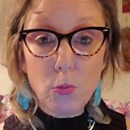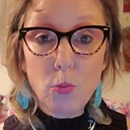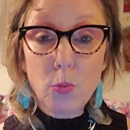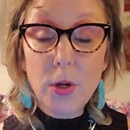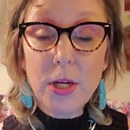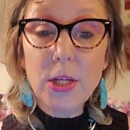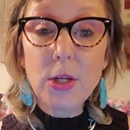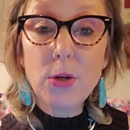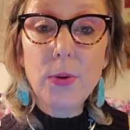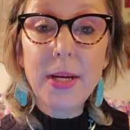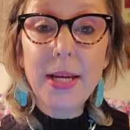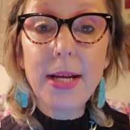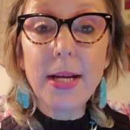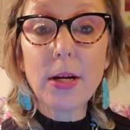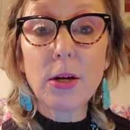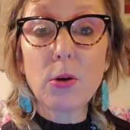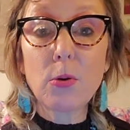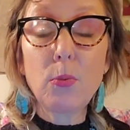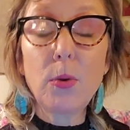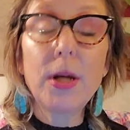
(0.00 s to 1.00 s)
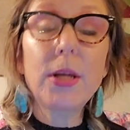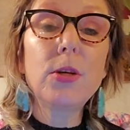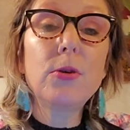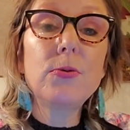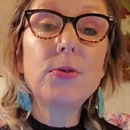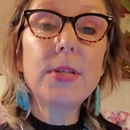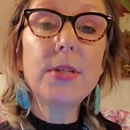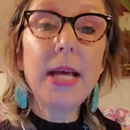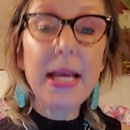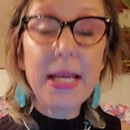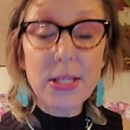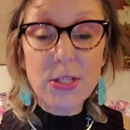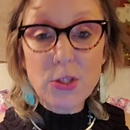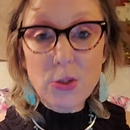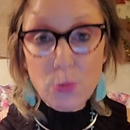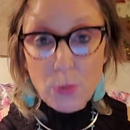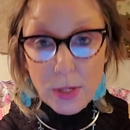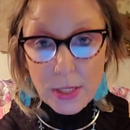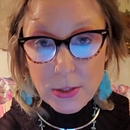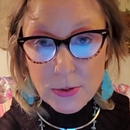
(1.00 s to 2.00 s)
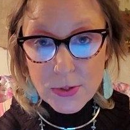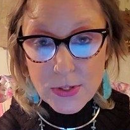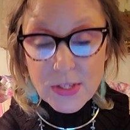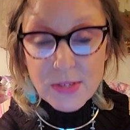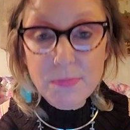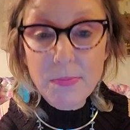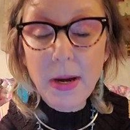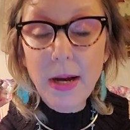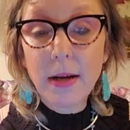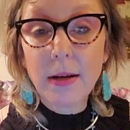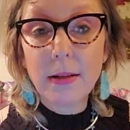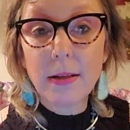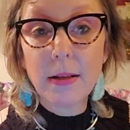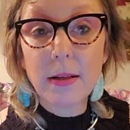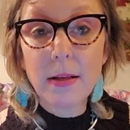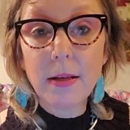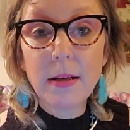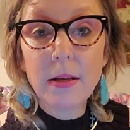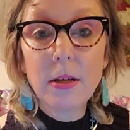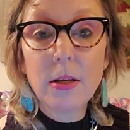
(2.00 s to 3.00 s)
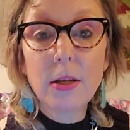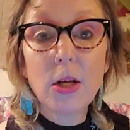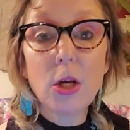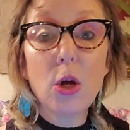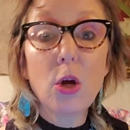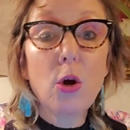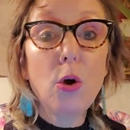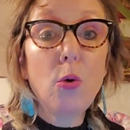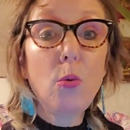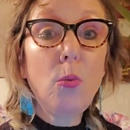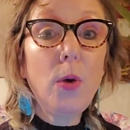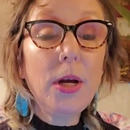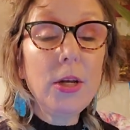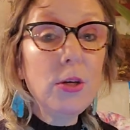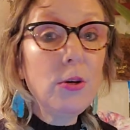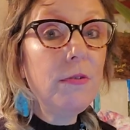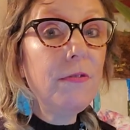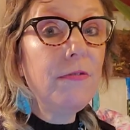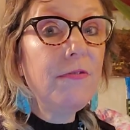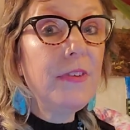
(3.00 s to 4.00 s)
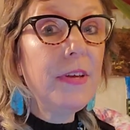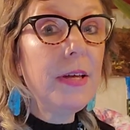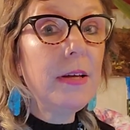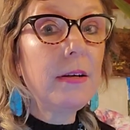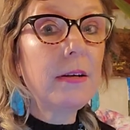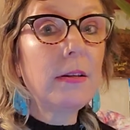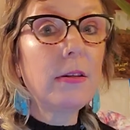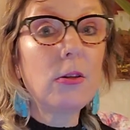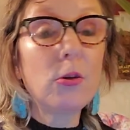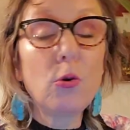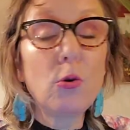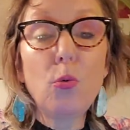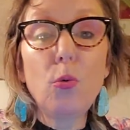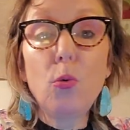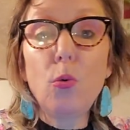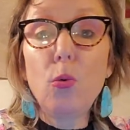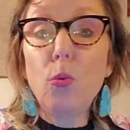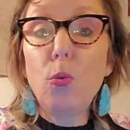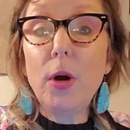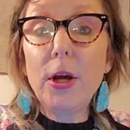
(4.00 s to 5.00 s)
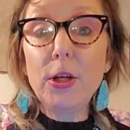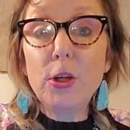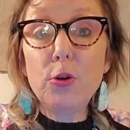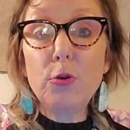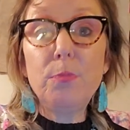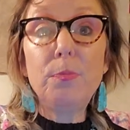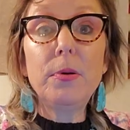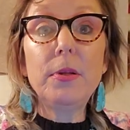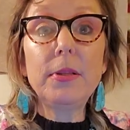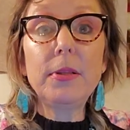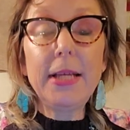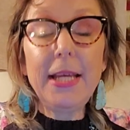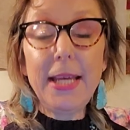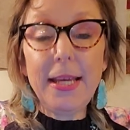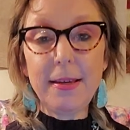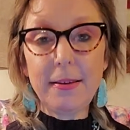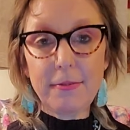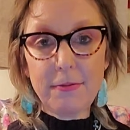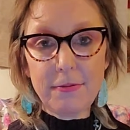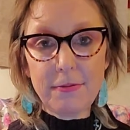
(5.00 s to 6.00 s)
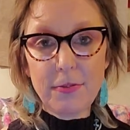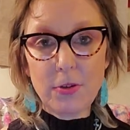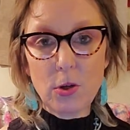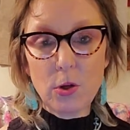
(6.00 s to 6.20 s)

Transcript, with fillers: What you hear, what you taste, what you smell, what you feel, what you believe,